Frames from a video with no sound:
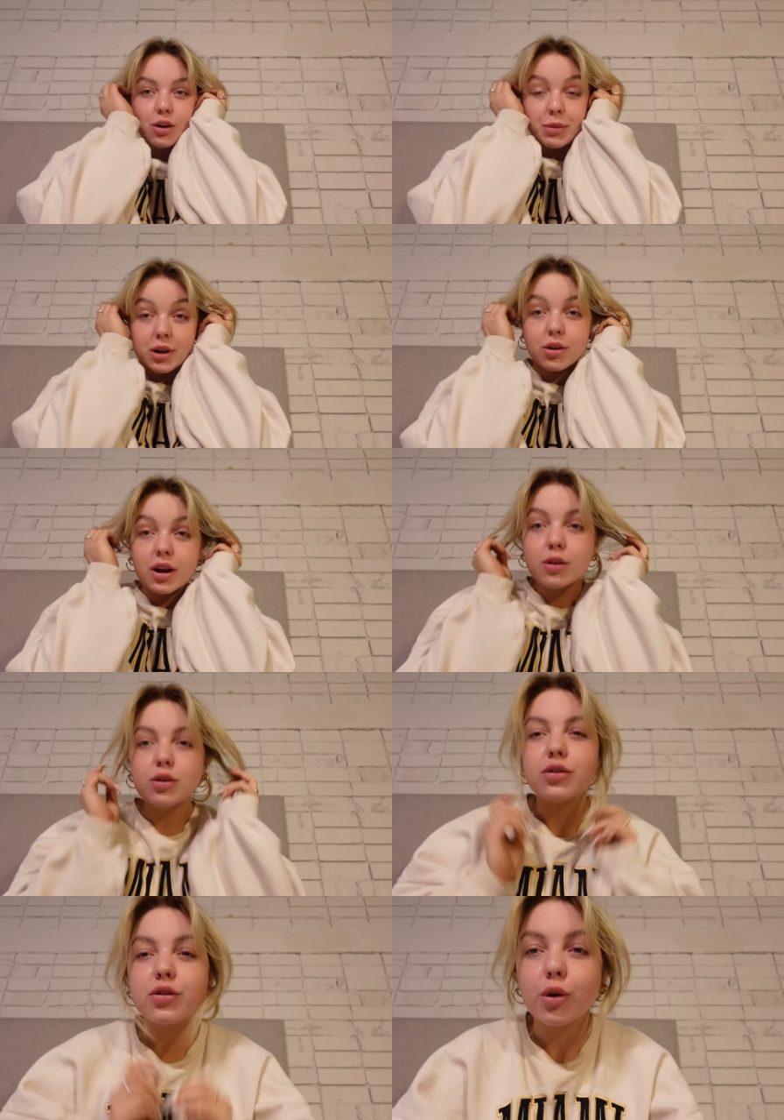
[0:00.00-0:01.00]
oh my god, I
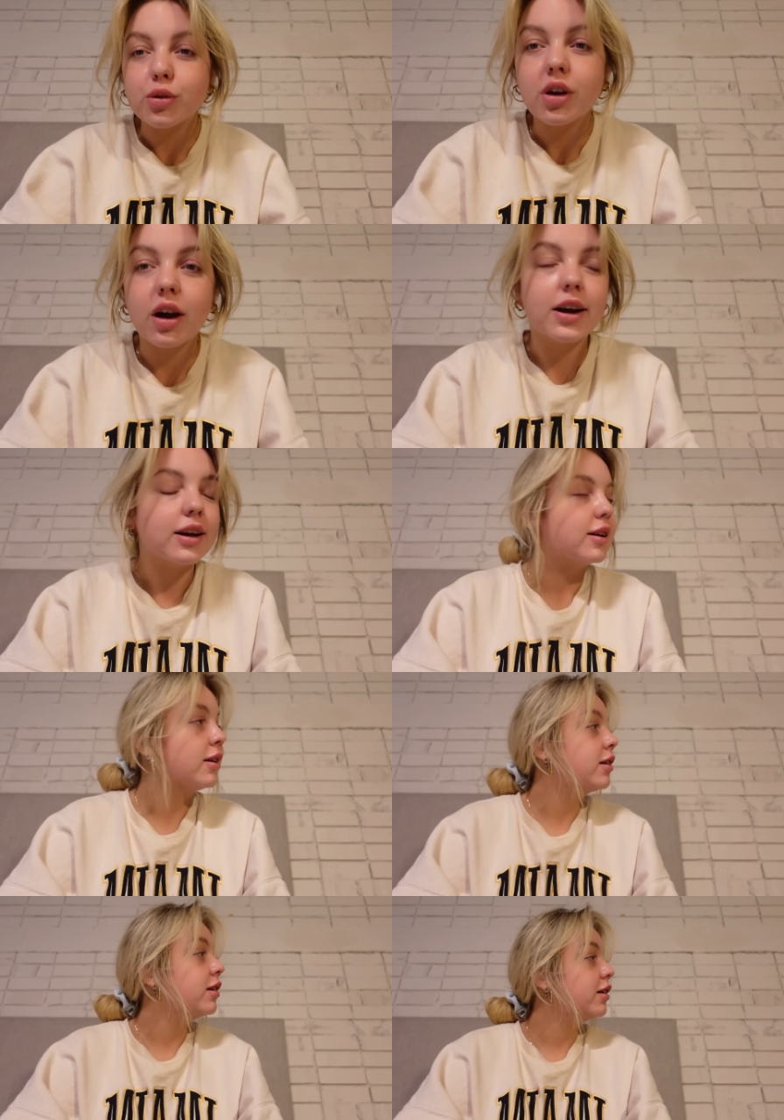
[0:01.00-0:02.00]
look so
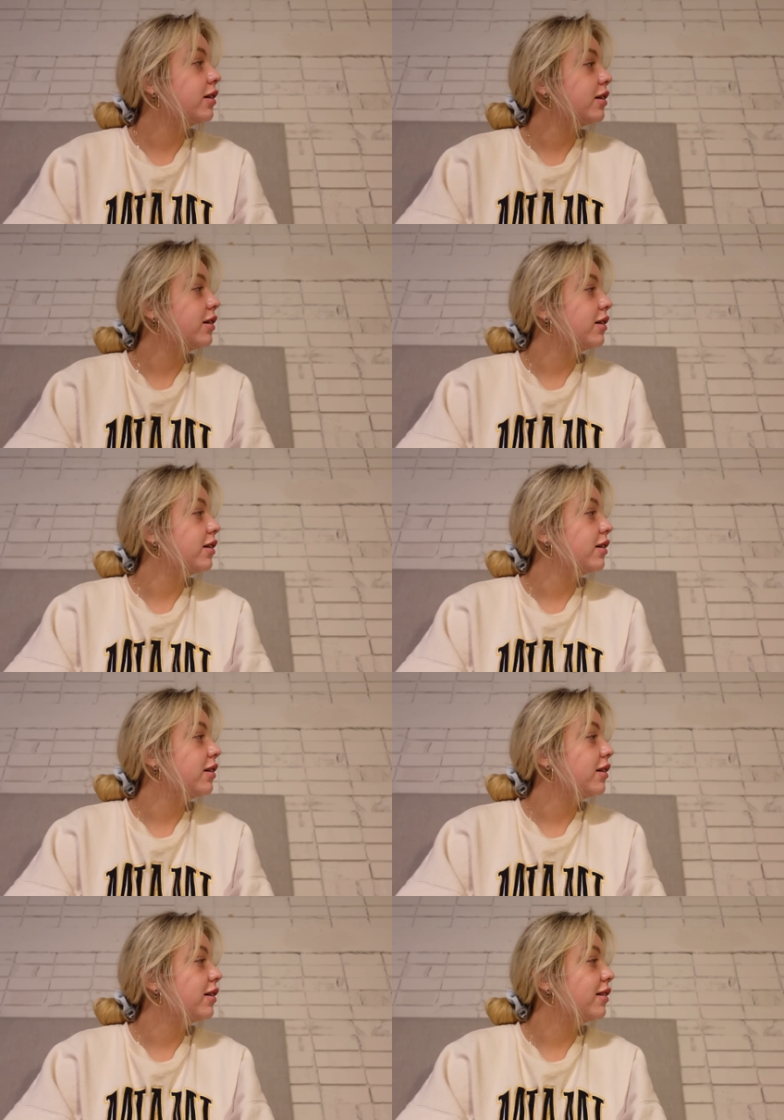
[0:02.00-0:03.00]
tired.
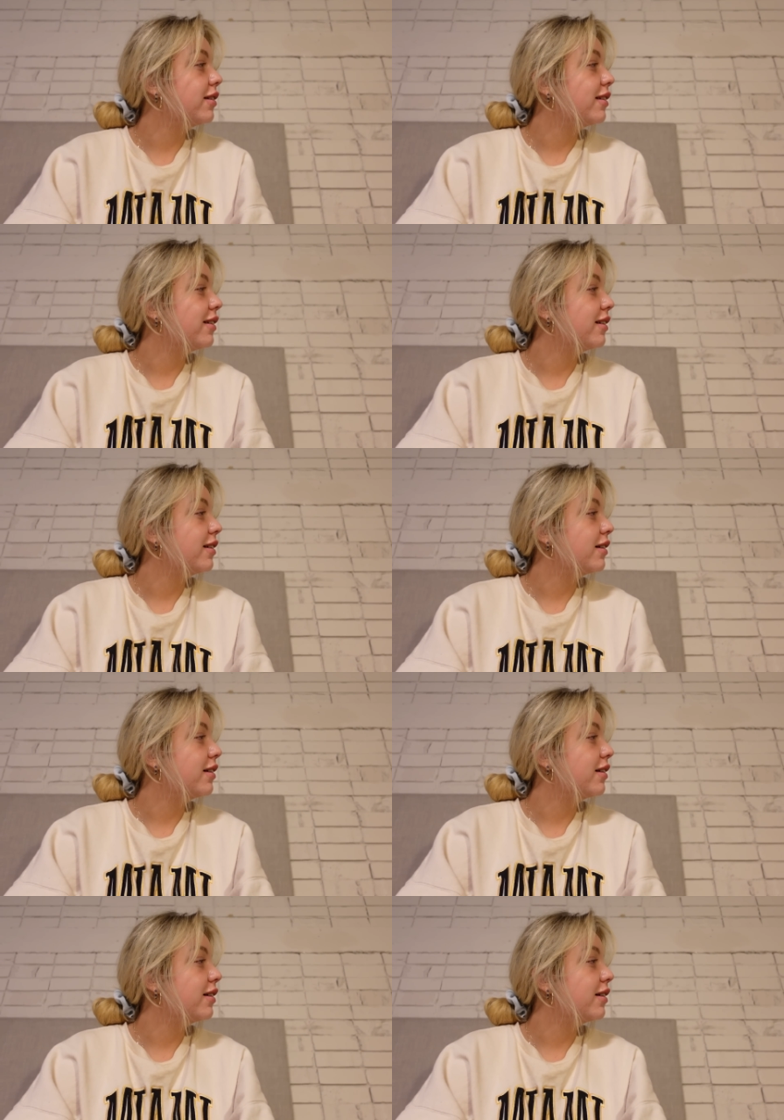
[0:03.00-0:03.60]
Do